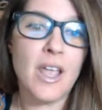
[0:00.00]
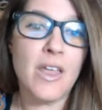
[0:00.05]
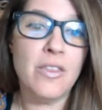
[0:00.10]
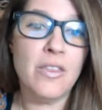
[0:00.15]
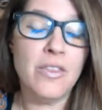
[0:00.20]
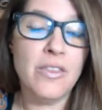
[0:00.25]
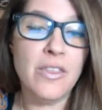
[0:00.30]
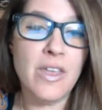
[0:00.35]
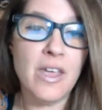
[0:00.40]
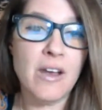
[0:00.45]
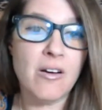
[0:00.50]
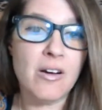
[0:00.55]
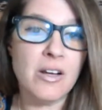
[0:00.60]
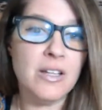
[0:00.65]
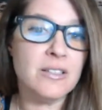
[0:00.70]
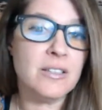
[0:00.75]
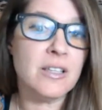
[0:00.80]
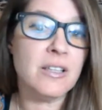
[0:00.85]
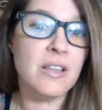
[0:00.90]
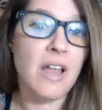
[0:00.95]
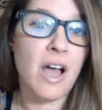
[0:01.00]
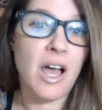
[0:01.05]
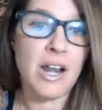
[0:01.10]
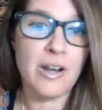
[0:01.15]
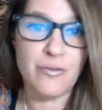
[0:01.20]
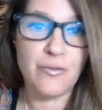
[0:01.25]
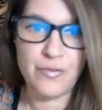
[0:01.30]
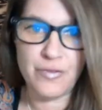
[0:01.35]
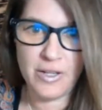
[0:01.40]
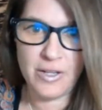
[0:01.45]
There is a lot
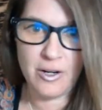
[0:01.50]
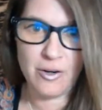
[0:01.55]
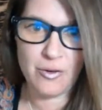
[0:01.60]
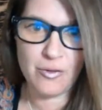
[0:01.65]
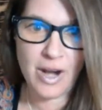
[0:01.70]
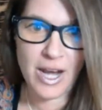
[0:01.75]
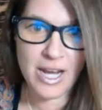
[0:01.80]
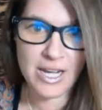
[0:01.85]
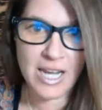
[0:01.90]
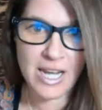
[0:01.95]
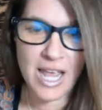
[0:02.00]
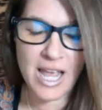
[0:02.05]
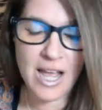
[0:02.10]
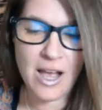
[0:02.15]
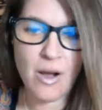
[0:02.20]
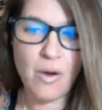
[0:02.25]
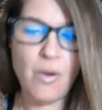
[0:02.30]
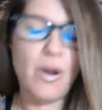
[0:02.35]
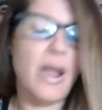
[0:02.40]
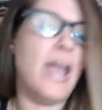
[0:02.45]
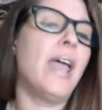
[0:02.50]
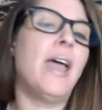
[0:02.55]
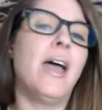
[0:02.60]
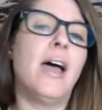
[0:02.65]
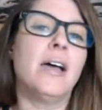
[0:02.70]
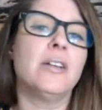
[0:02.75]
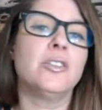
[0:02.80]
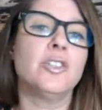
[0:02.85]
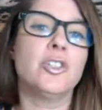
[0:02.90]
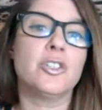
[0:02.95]
of fear right now,
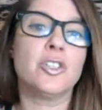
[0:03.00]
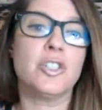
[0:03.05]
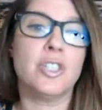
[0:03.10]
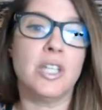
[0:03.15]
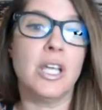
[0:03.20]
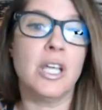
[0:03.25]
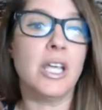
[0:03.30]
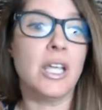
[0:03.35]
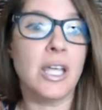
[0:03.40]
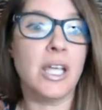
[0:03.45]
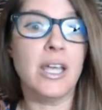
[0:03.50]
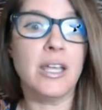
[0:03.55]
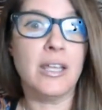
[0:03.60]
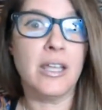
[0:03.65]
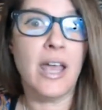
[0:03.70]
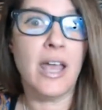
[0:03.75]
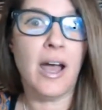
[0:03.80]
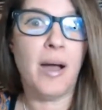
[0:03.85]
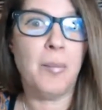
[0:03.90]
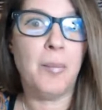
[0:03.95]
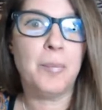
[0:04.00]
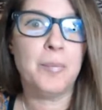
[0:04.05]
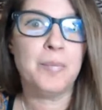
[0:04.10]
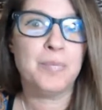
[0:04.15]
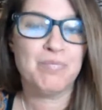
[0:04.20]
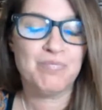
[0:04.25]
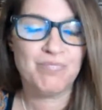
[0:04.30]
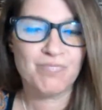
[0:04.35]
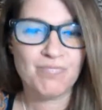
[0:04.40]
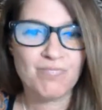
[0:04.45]
and you're seeing it, yeah,
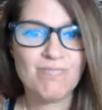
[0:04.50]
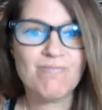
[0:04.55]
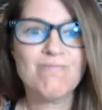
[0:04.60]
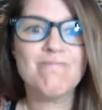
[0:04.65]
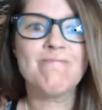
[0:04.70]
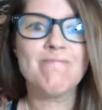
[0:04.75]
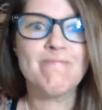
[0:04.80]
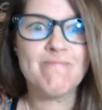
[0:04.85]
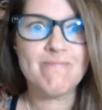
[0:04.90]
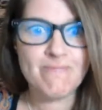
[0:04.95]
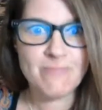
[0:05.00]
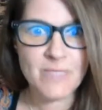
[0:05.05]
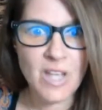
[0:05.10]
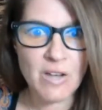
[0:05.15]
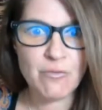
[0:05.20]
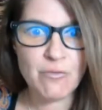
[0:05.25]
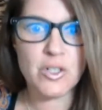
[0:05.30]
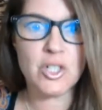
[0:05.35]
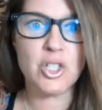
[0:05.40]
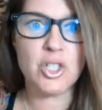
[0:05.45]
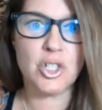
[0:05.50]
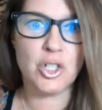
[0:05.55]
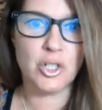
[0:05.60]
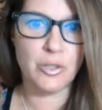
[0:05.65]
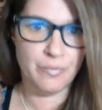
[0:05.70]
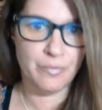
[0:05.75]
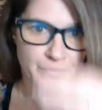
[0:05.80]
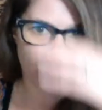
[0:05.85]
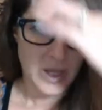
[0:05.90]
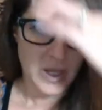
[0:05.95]
for
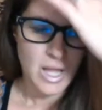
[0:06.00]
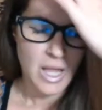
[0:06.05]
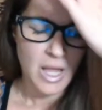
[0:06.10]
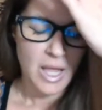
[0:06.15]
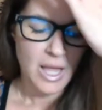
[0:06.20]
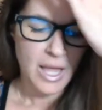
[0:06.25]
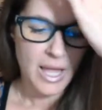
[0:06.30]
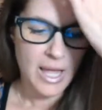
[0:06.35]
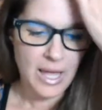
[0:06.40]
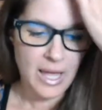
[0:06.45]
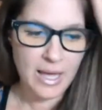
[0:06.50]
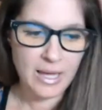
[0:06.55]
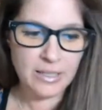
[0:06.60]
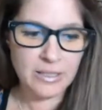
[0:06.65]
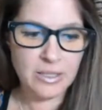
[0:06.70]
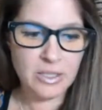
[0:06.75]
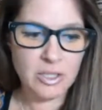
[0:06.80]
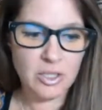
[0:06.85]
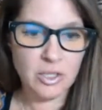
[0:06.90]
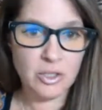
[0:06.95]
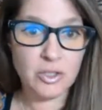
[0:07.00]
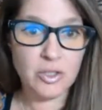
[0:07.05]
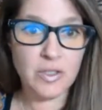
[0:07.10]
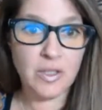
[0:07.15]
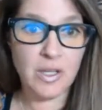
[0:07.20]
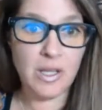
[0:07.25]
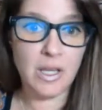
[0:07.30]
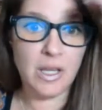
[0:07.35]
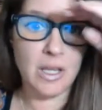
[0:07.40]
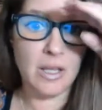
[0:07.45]
sure. And you're
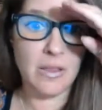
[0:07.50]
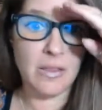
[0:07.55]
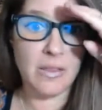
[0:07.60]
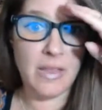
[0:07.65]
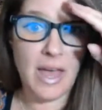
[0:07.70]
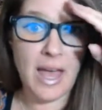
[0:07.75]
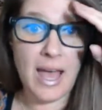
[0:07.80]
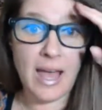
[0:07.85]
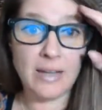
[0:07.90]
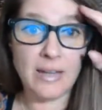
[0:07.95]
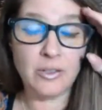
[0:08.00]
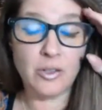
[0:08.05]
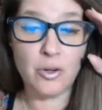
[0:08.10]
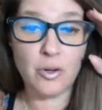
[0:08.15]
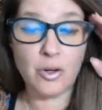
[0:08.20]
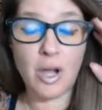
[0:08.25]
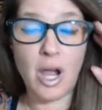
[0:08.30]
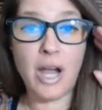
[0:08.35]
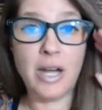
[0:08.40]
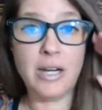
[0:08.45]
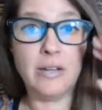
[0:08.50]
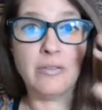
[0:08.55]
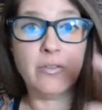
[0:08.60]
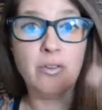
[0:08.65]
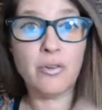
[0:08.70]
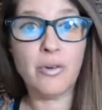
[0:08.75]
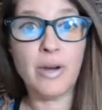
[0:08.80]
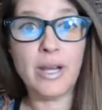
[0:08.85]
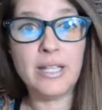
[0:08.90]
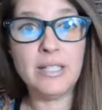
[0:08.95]
seeing that kind of
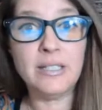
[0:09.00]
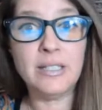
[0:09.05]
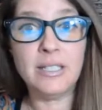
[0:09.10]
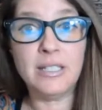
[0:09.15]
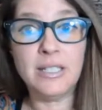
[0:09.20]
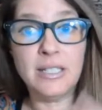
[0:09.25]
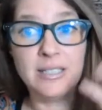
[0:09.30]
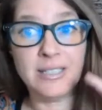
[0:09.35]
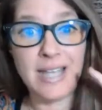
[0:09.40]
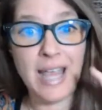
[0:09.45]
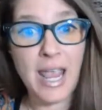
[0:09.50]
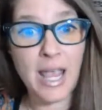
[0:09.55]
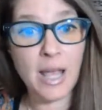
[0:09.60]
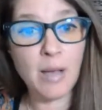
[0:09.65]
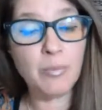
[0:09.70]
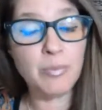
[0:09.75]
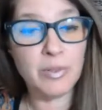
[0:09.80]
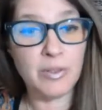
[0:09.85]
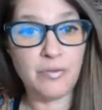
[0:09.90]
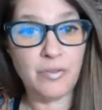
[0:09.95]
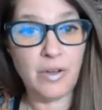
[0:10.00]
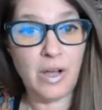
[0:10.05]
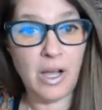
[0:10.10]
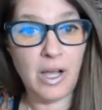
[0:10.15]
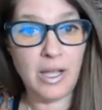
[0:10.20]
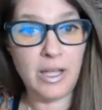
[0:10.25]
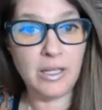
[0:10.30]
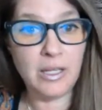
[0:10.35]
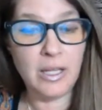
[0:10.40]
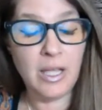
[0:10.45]
craziness
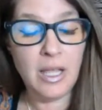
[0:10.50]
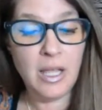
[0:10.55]
amplified.